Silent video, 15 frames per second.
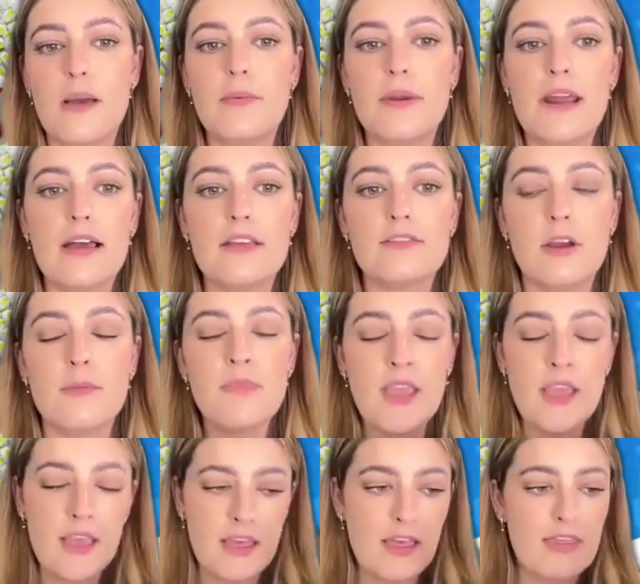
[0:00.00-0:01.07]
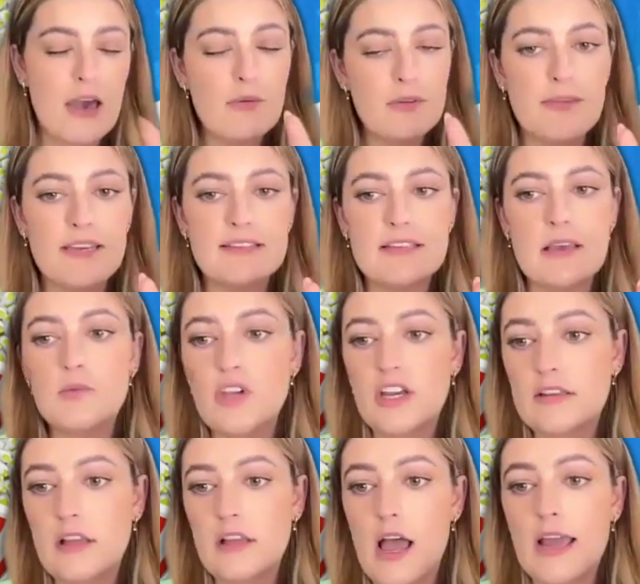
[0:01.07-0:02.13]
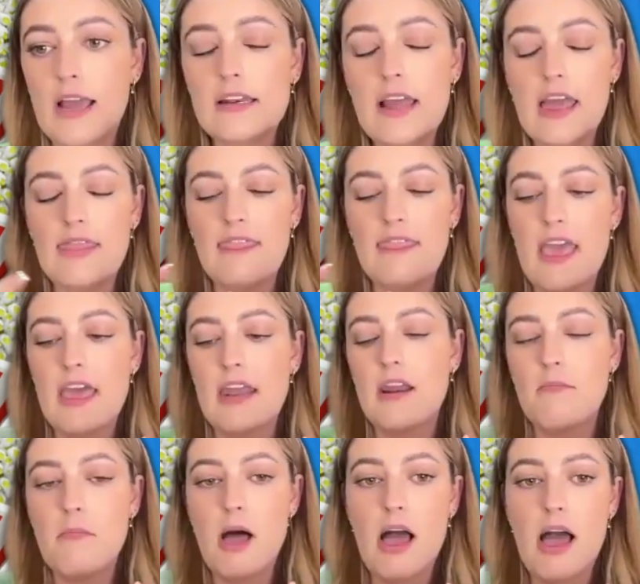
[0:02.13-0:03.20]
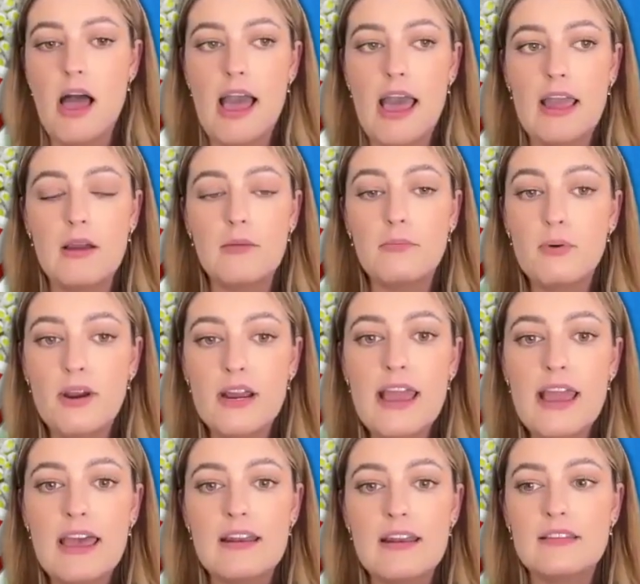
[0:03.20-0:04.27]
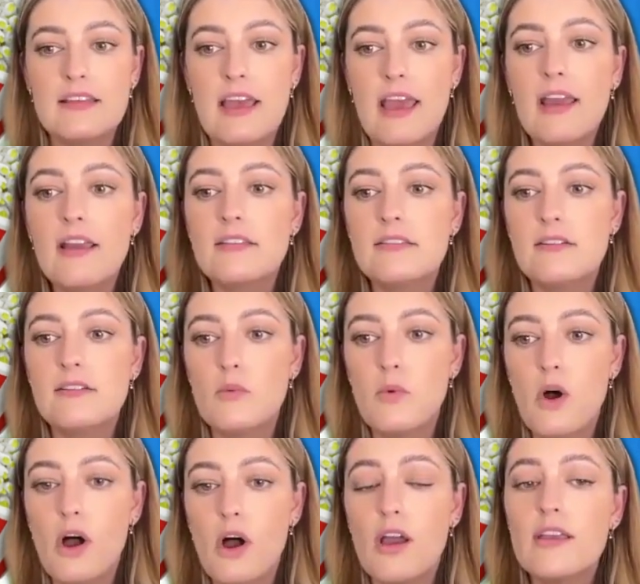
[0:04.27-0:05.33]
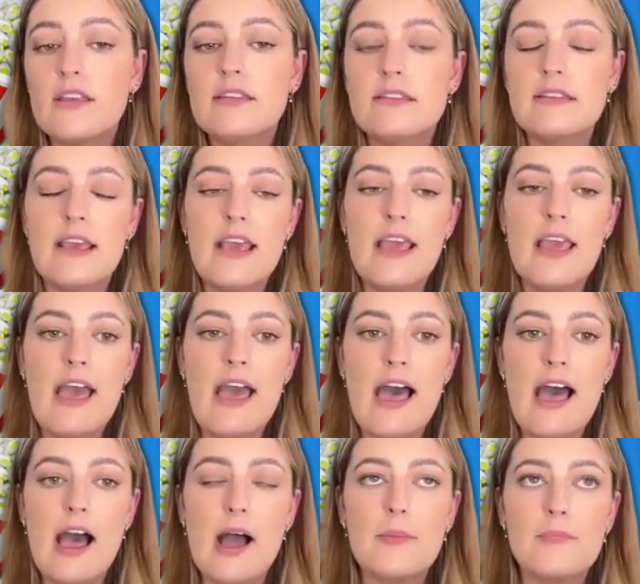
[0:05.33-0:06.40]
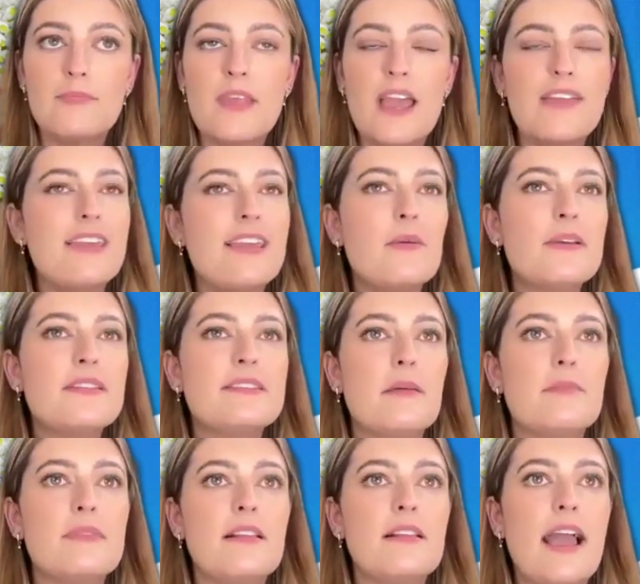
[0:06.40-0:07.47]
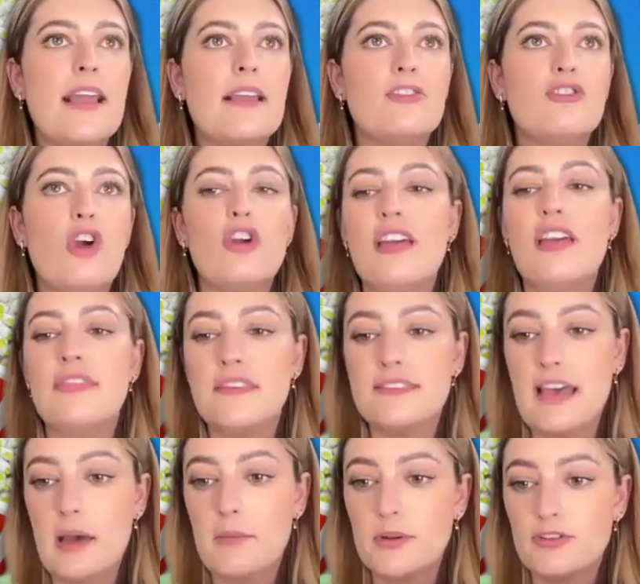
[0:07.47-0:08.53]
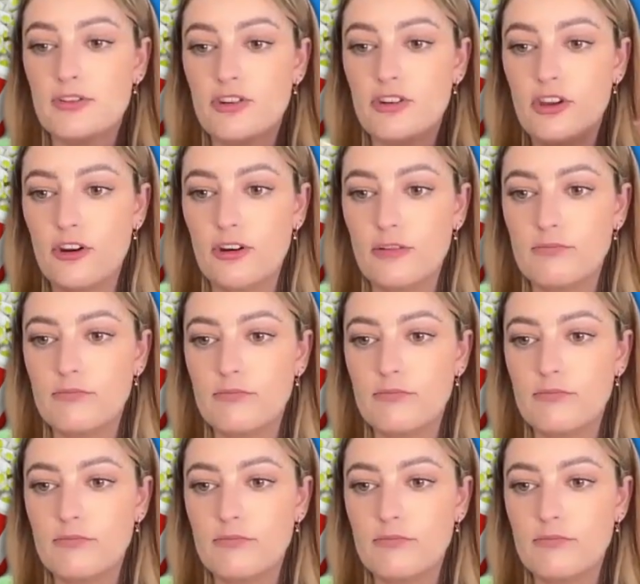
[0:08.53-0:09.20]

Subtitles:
webinar, so that was my subject line. And then my pre-header text was, I think it was something like, "Don't let this happen to you."